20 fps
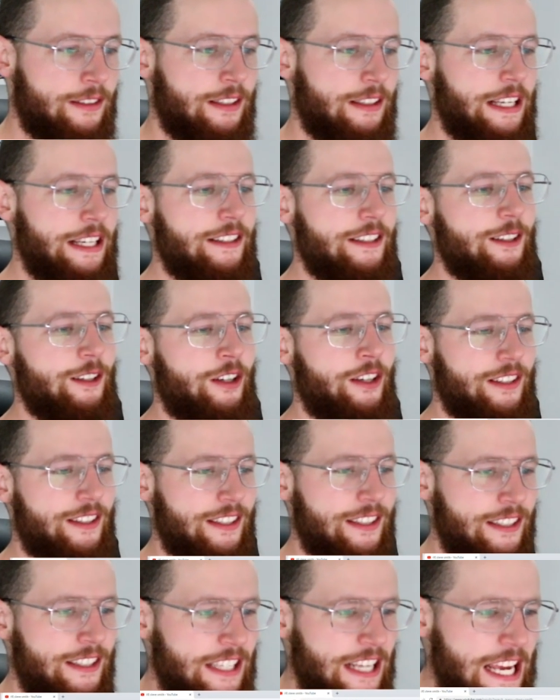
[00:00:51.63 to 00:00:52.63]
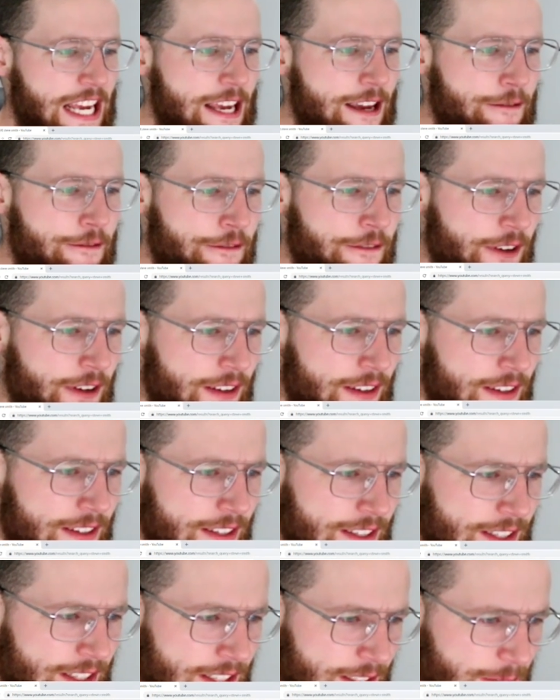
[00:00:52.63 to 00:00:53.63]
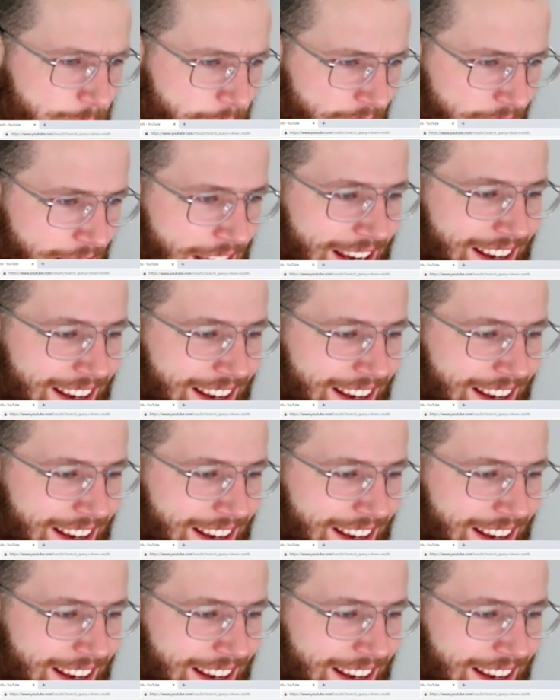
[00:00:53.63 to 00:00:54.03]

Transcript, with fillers: So let's look at Steve Smith.